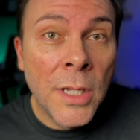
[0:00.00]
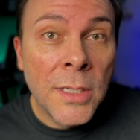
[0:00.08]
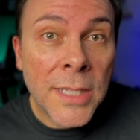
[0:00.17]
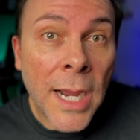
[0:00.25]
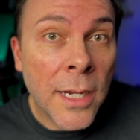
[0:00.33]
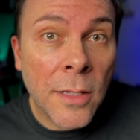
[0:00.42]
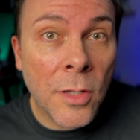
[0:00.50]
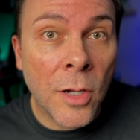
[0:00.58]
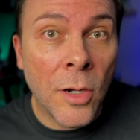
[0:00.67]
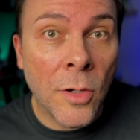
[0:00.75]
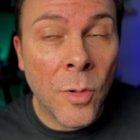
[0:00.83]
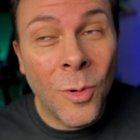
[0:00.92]

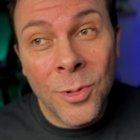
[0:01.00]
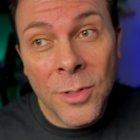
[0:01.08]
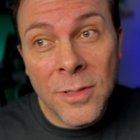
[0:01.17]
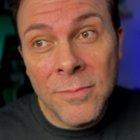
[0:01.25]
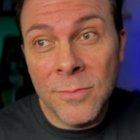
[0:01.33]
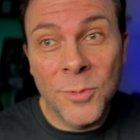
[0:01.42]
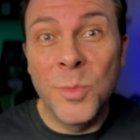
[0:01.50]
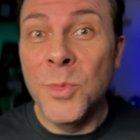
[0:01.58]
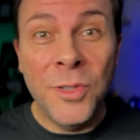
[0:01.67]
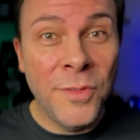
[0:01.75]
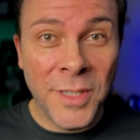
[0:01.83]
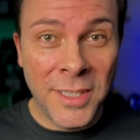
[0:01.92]
dialogue or
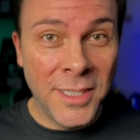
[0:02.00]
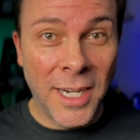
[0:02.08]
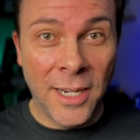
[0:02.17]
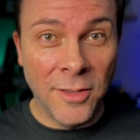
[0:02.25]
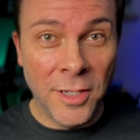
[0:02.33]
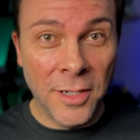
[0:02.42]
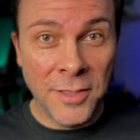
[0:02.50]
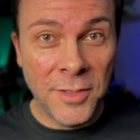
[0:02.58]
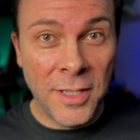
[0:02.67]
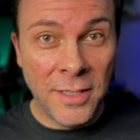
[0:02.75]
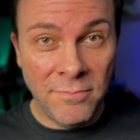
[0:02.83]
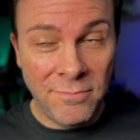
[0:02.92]
removed dialogue so
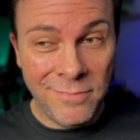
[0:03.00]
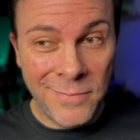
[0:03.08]
that